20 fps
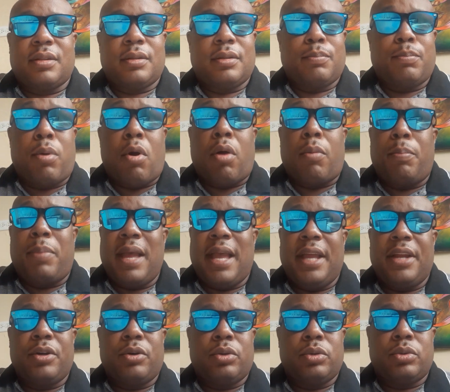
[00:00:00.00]

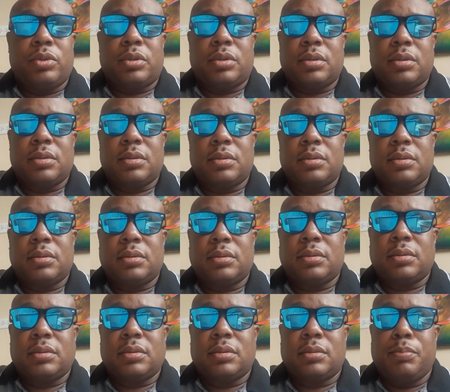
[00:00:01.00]
Barbados,
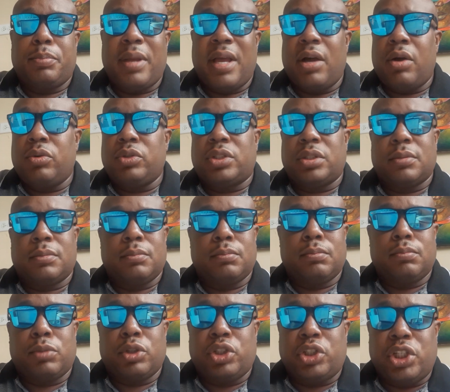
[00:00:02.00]
Belgium,
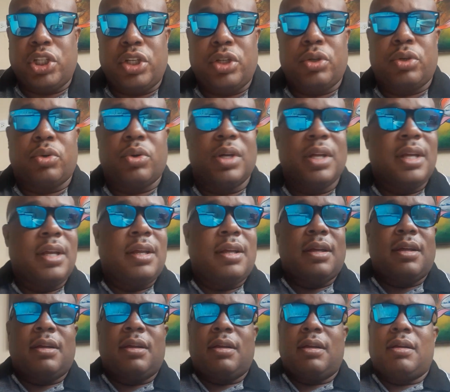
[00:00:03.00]
Brazil,
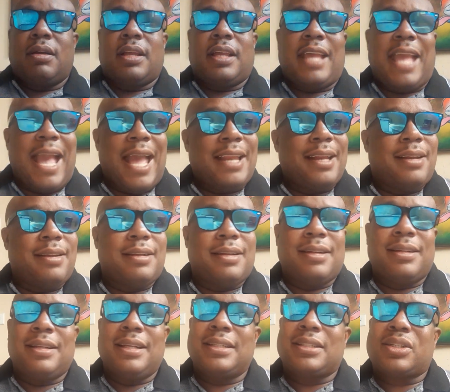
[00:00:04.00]
Canada.
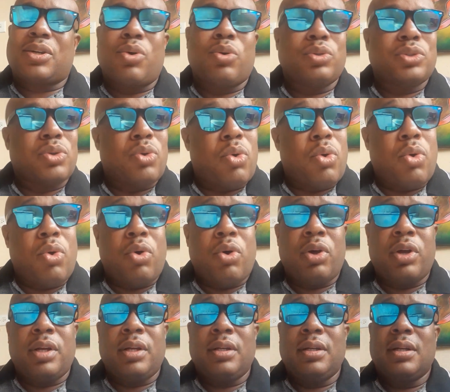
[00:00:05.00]
The list goes
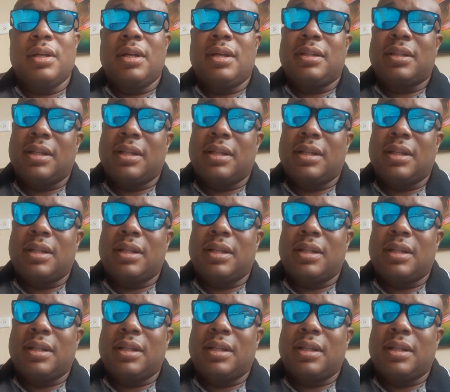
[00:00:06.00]
on.